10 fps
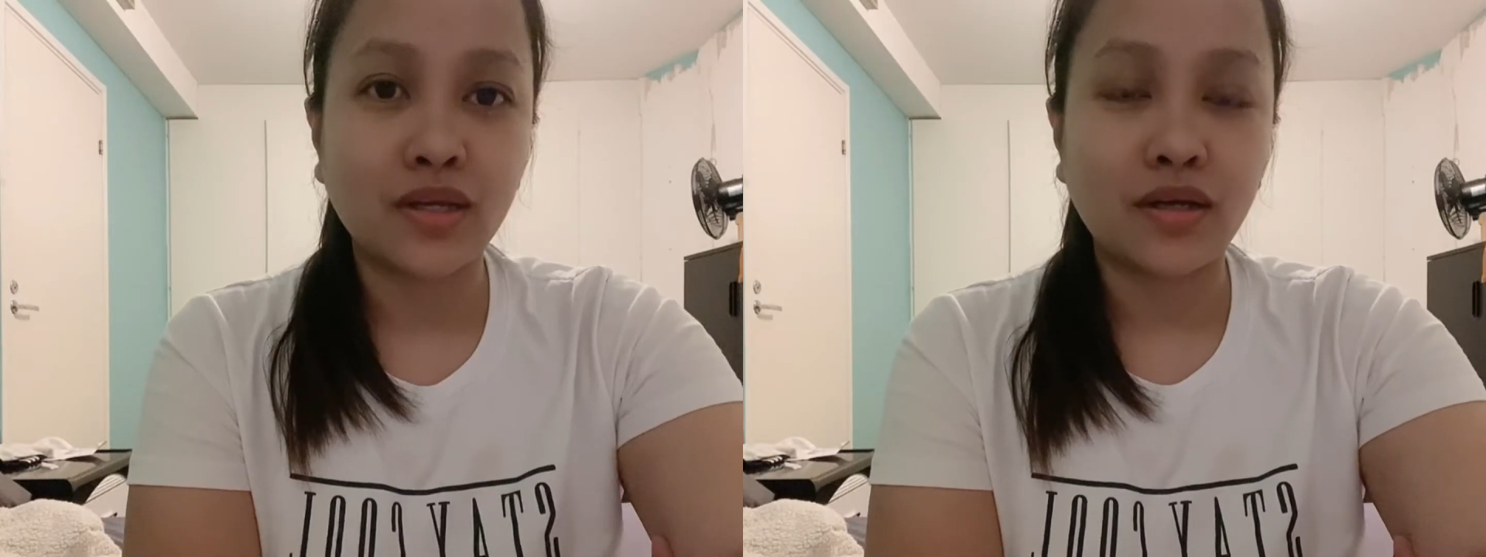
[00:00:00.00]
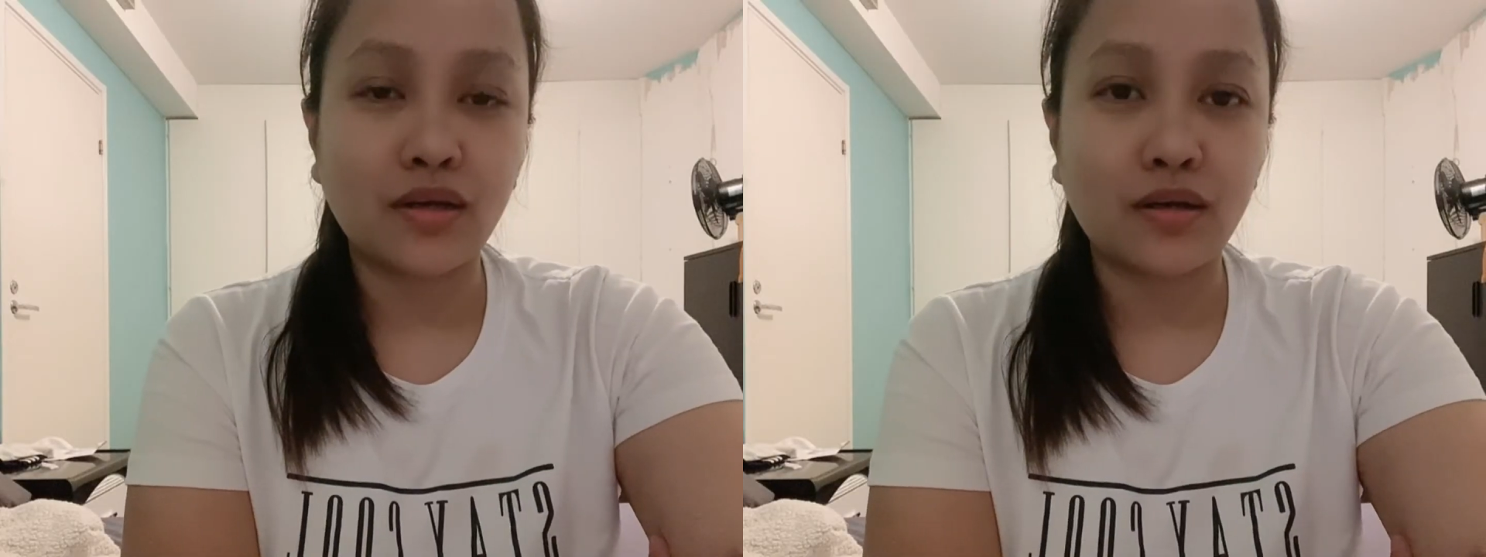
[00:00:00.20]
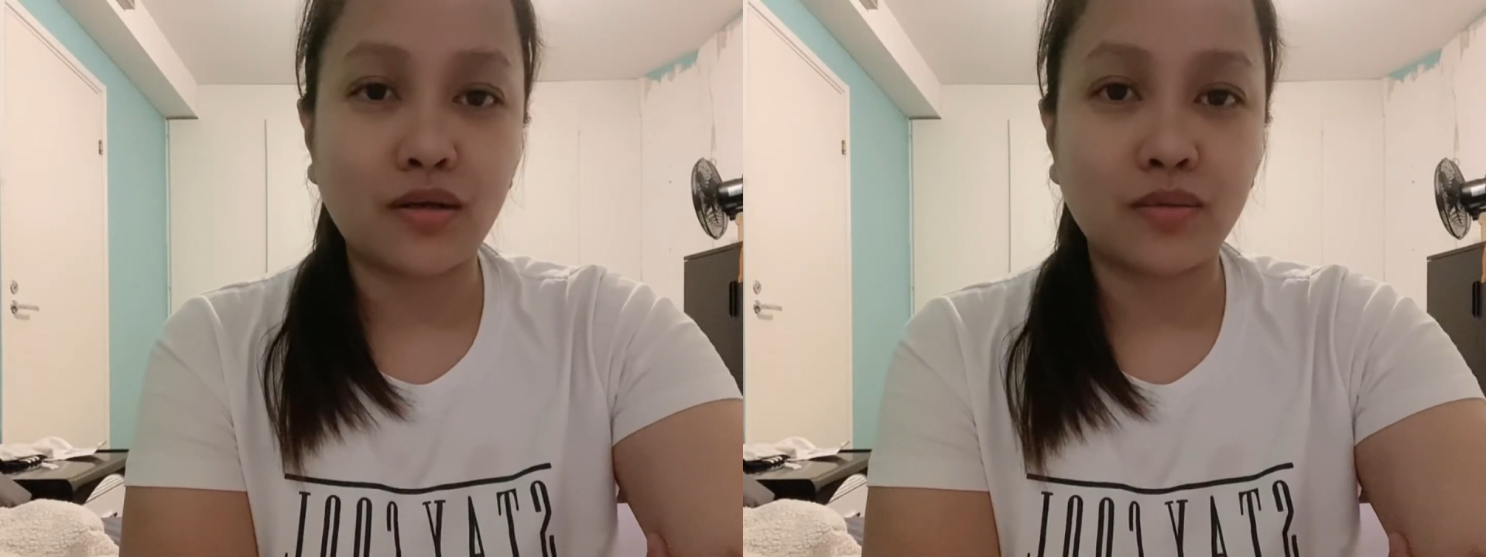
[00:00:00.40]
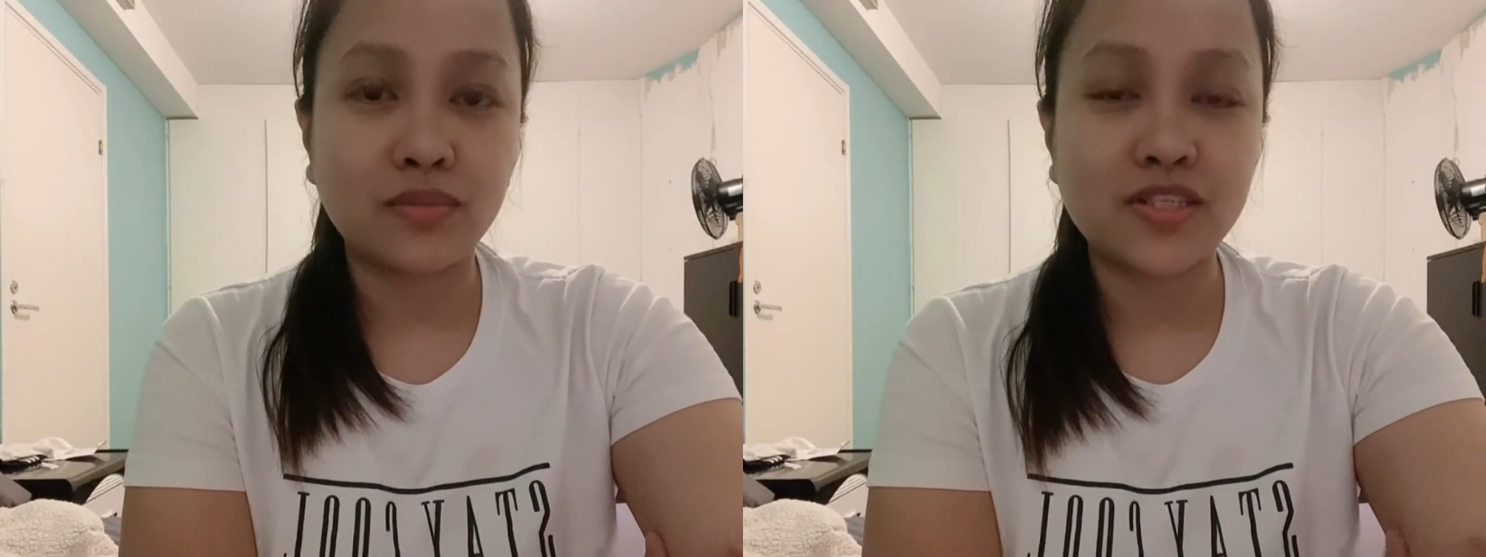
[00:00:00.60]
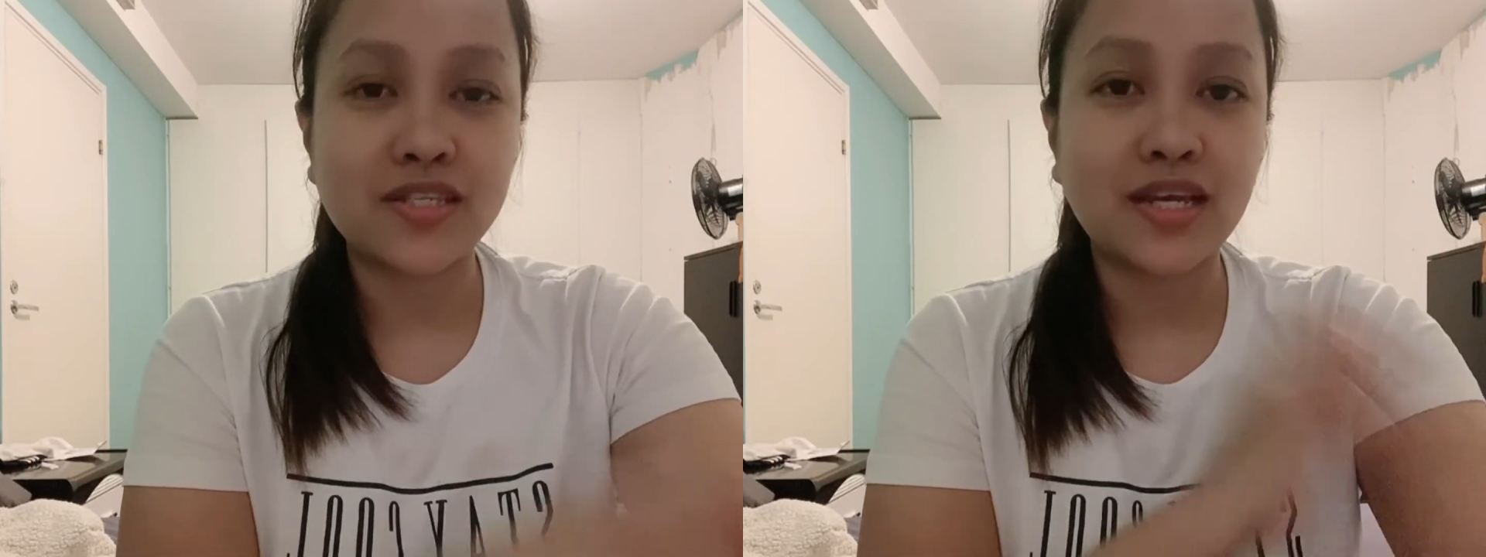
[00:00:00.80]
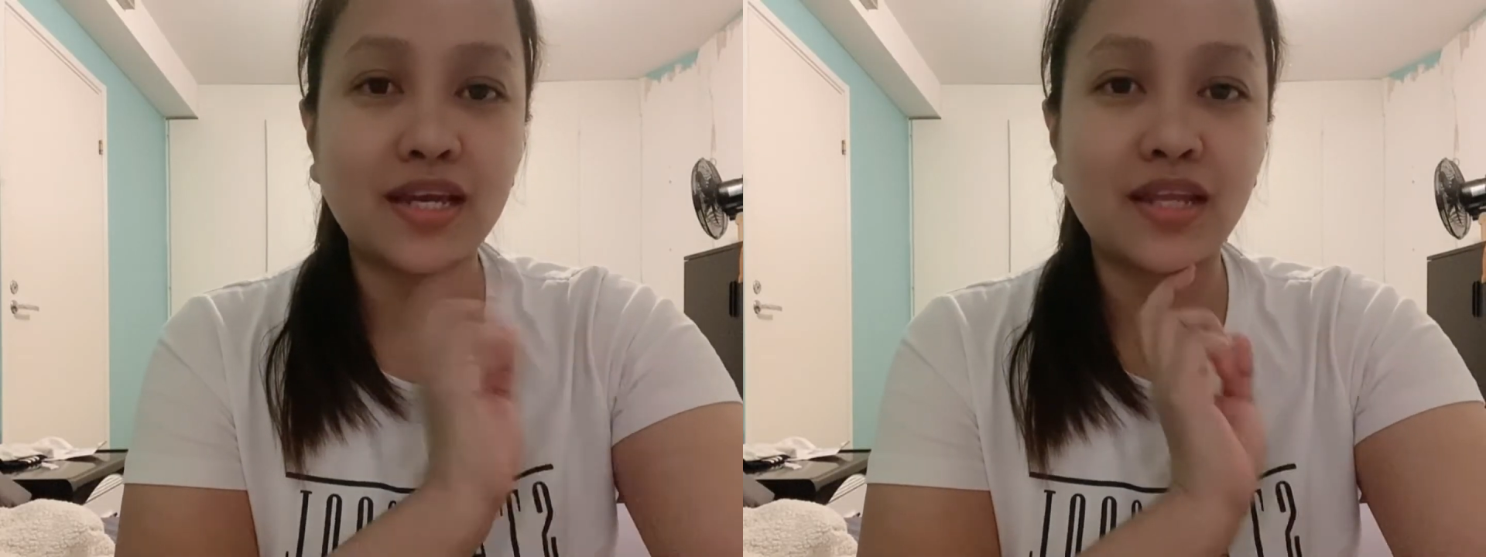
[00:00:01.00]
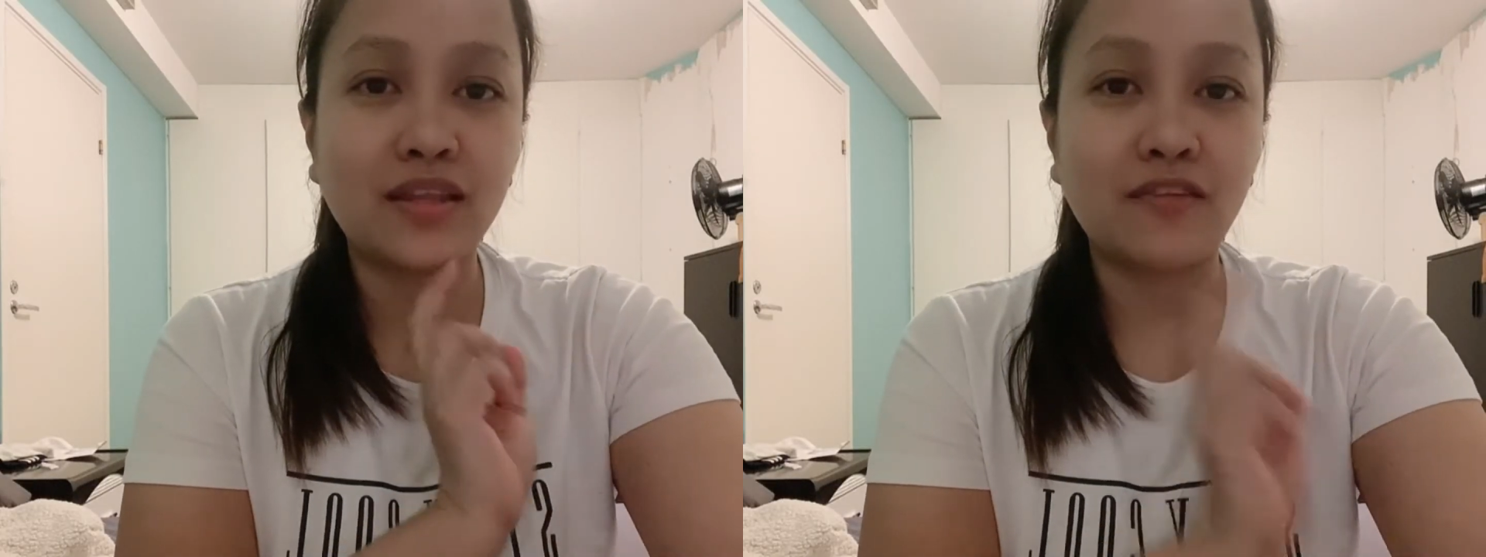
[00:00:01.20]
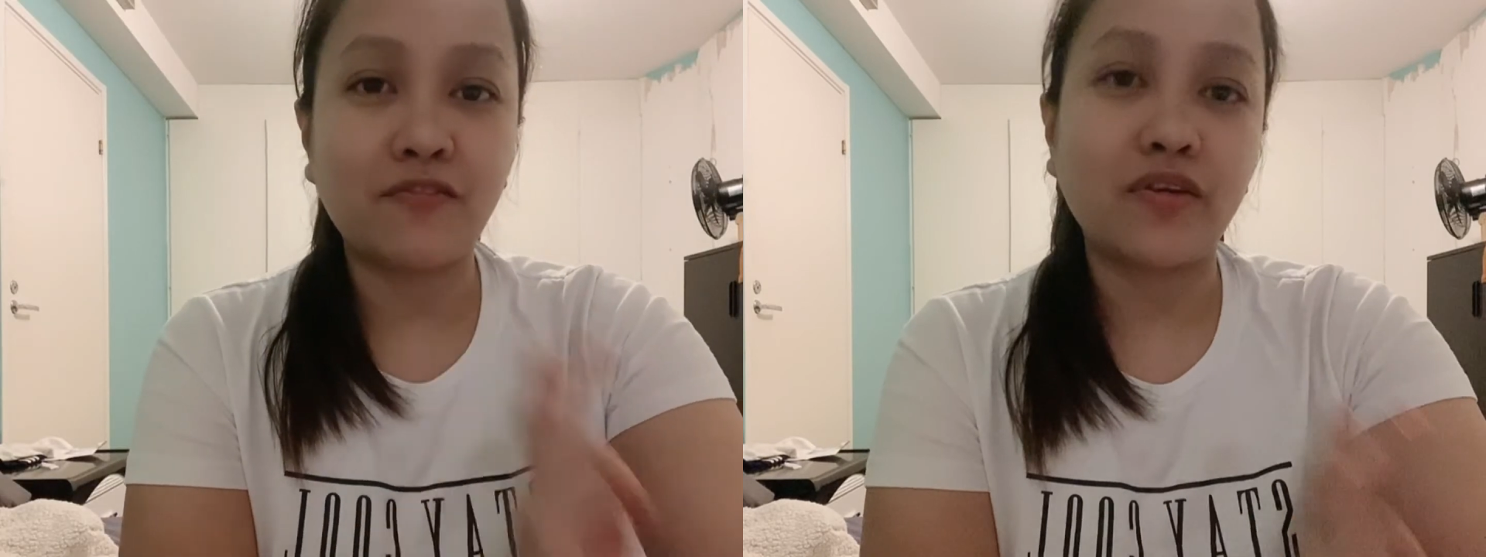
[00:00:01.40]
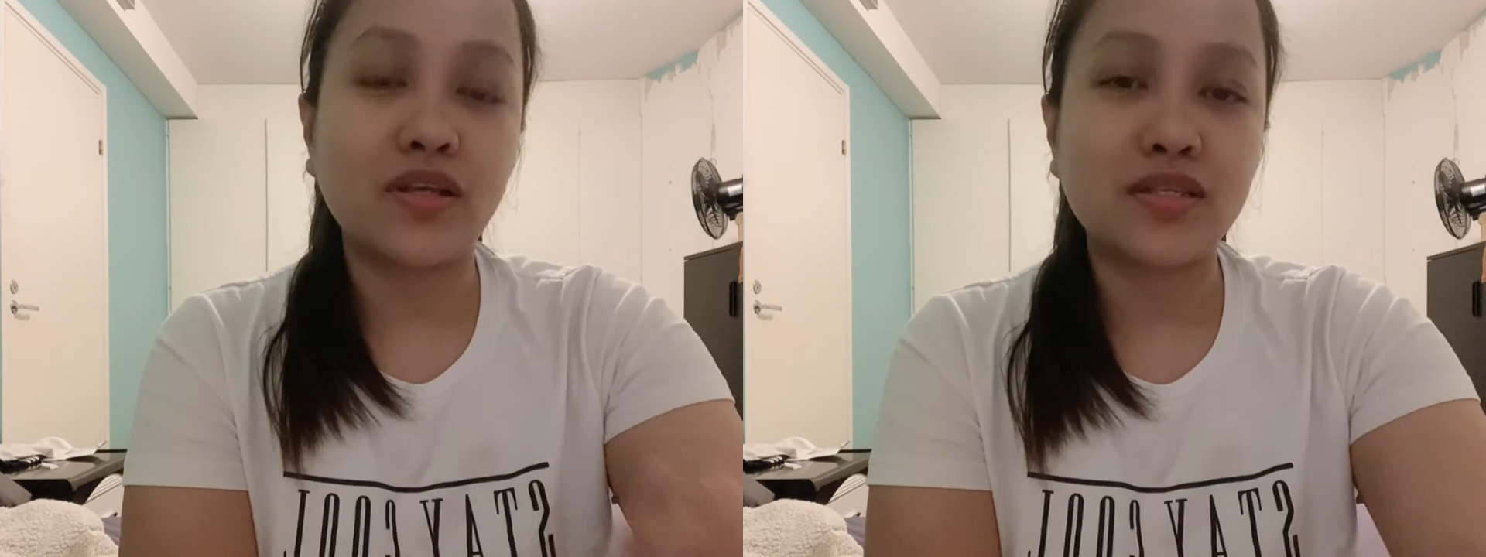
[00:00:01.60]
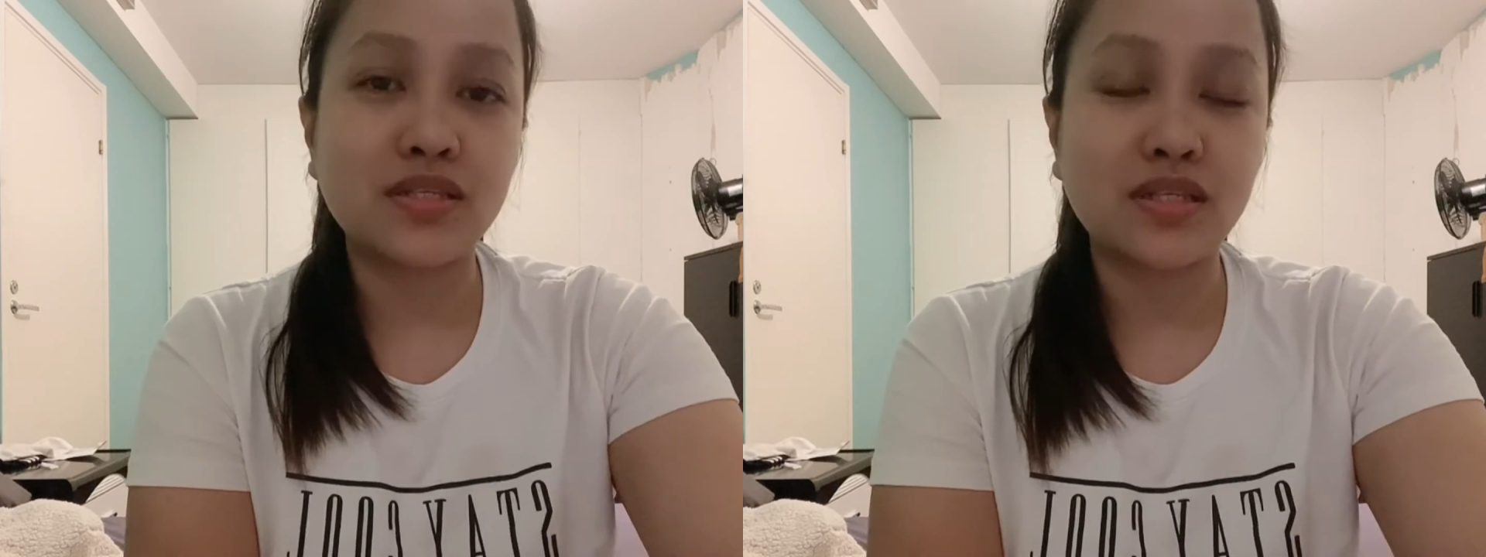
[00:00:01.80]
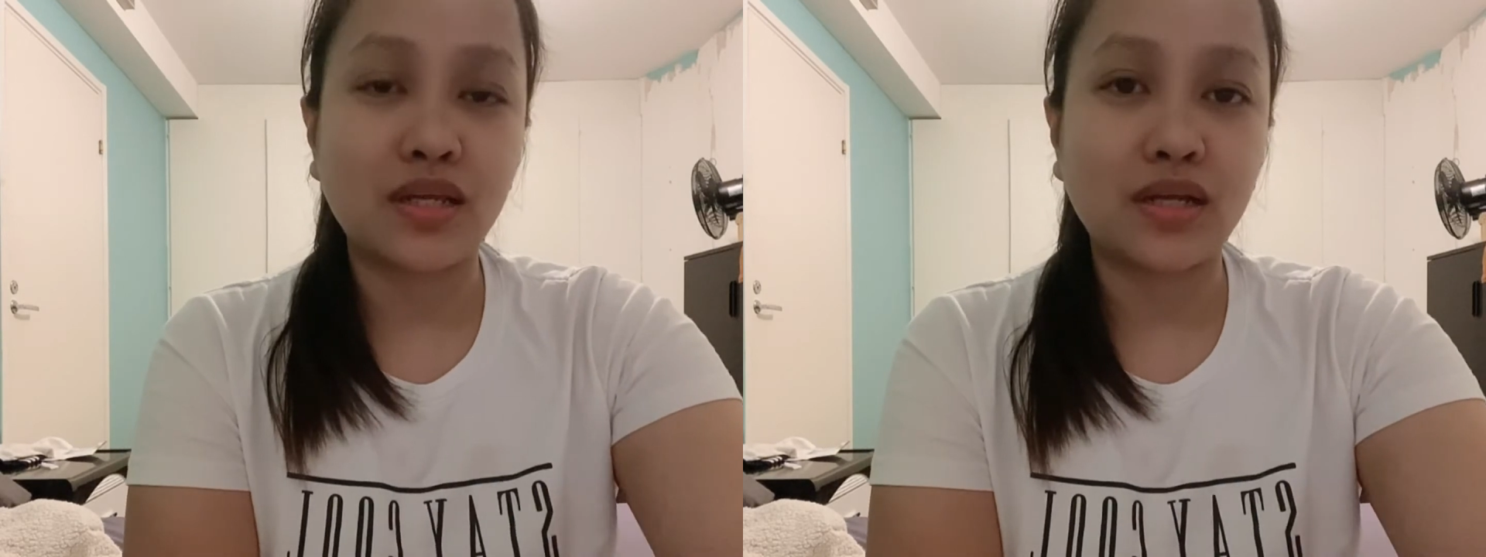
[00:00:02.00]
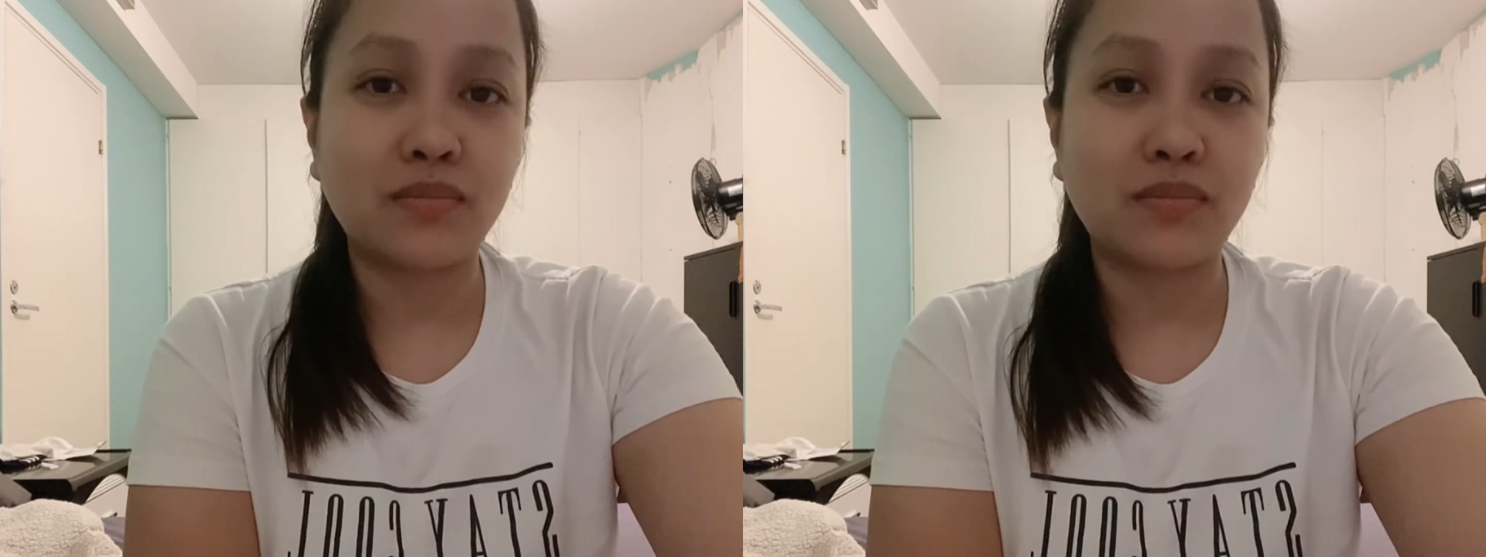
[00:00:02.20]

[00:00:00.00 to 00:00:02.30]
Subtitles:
The second difference